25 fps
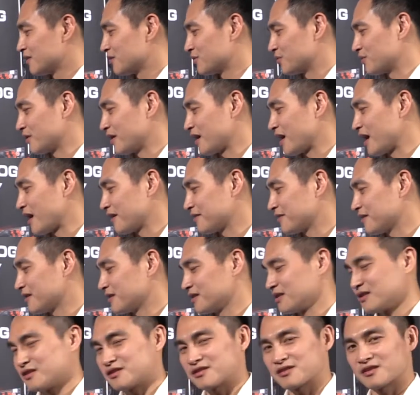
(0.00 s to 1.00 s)
we have uh,
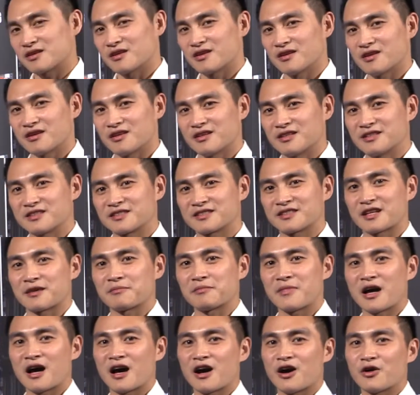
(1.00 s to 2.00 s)
this, uh,
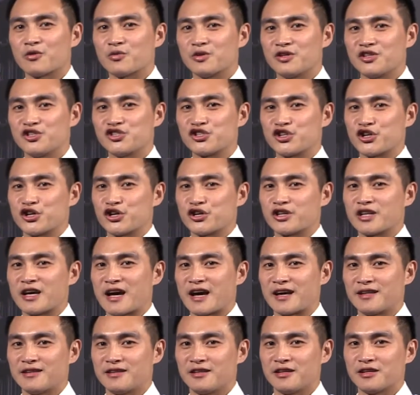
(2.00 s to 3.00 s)
somehow we share the
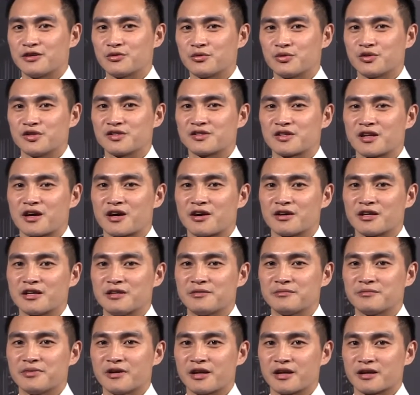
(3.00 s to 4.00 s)
idea with our
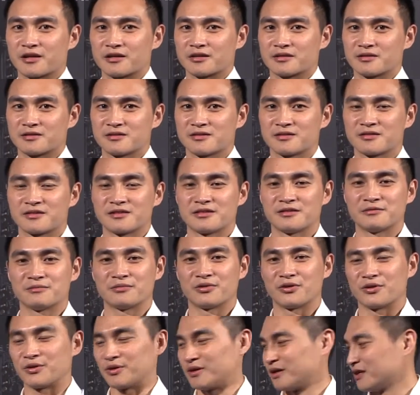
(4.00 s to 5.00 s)
impact
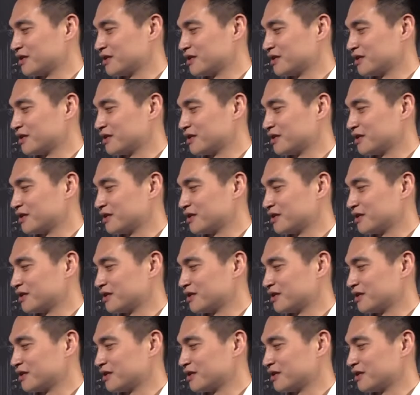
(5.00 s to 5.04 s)
goal.